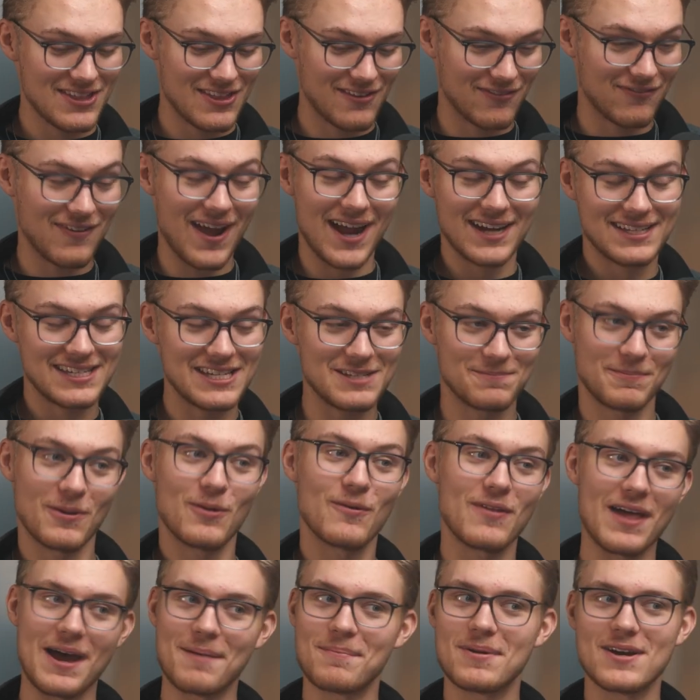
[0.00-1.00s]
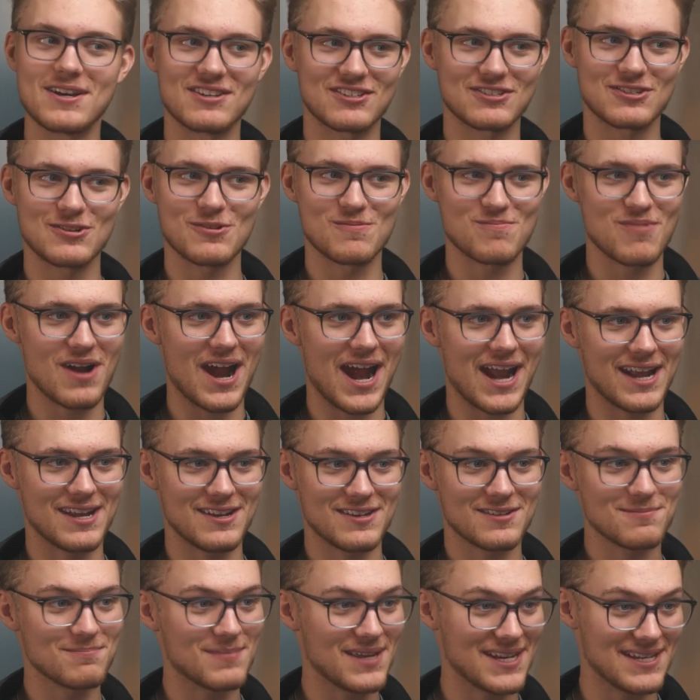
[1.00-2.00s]
the fact he's built that personal
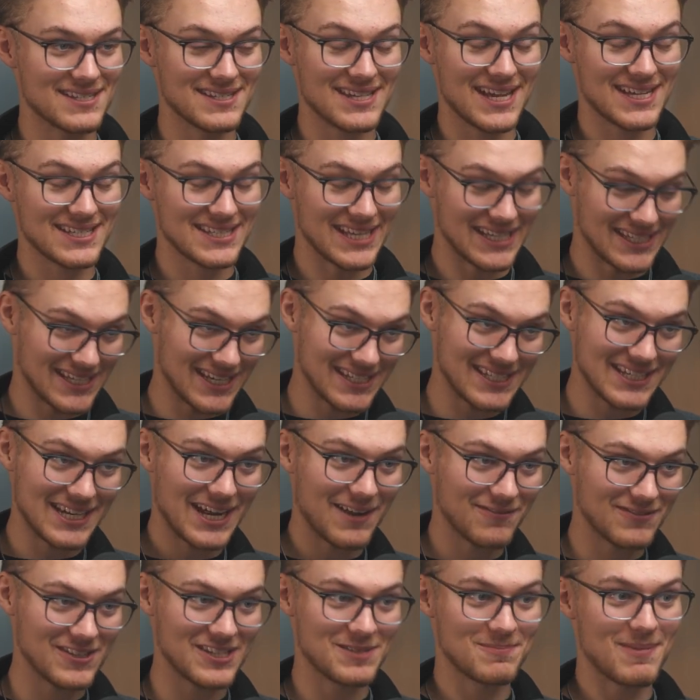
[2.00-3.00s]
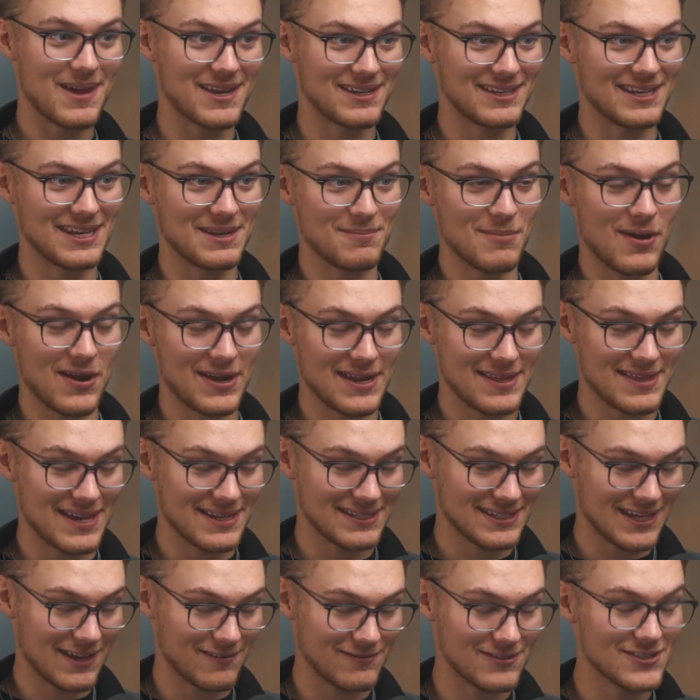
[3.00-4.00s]
brand means Tesla doesn't have to spend any money.
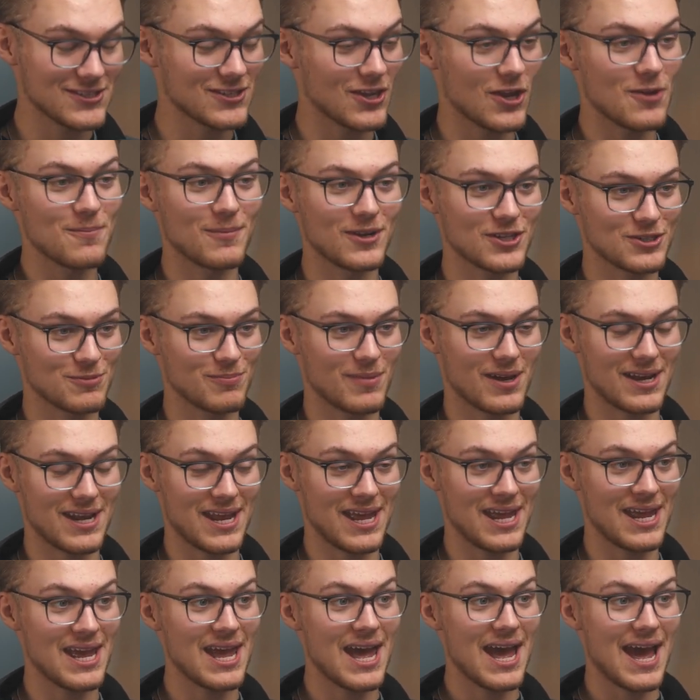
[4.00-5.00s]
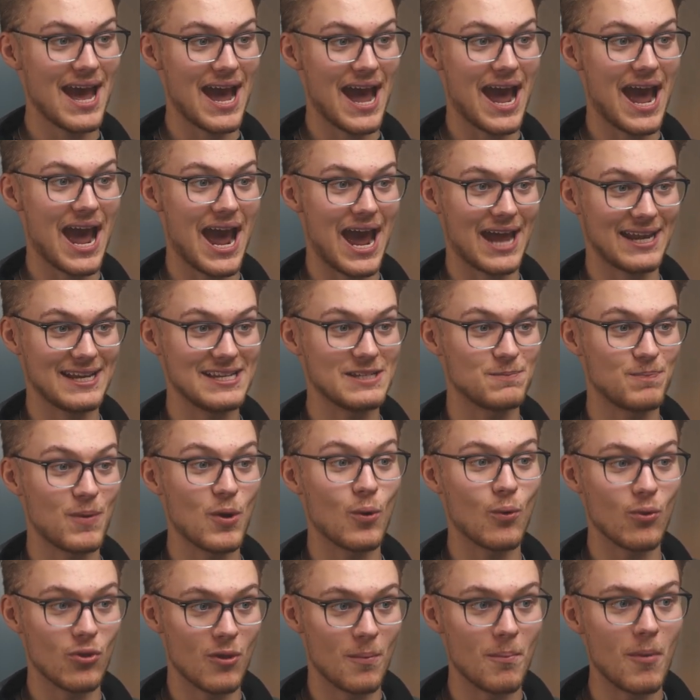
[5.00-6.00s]
They save so much money, and he's
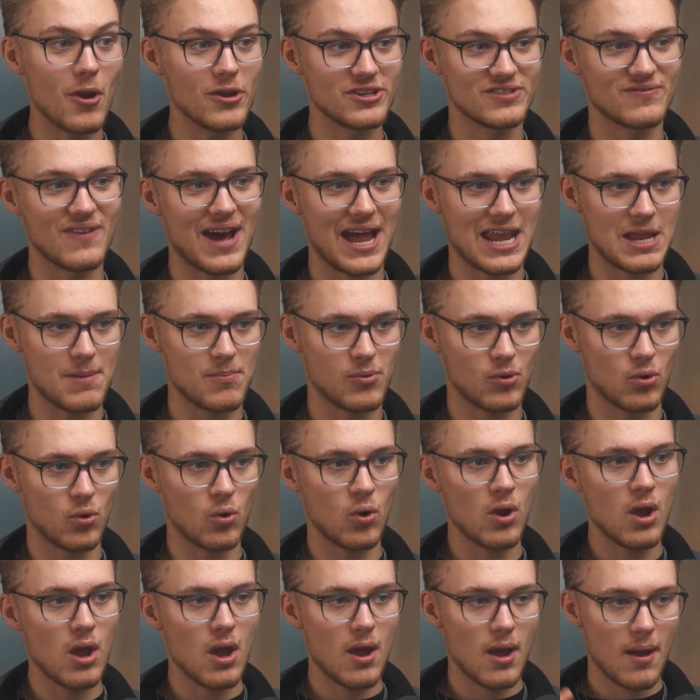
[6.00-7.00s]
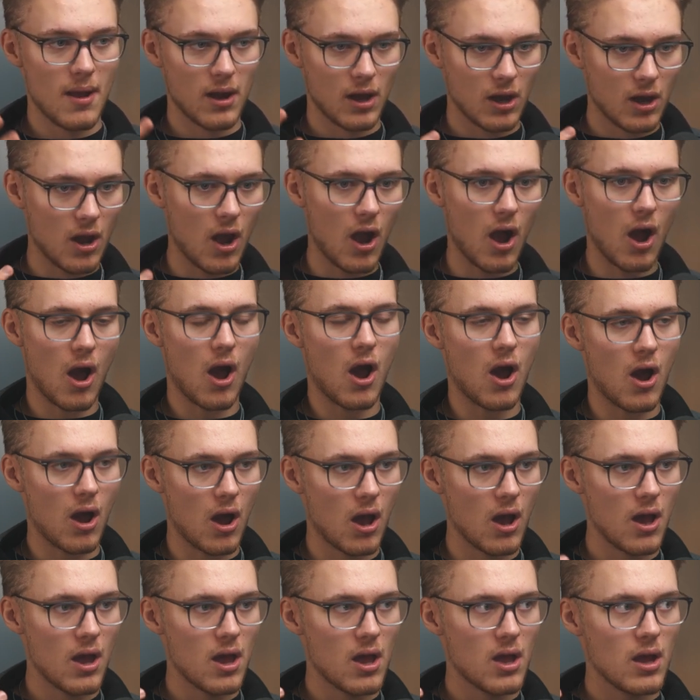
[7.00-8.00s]
built the most valuable
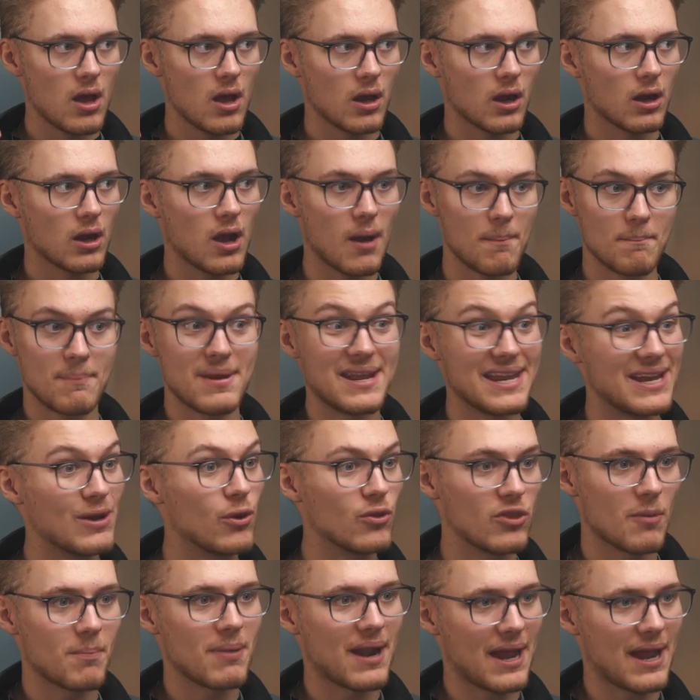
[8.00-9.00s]
car company on the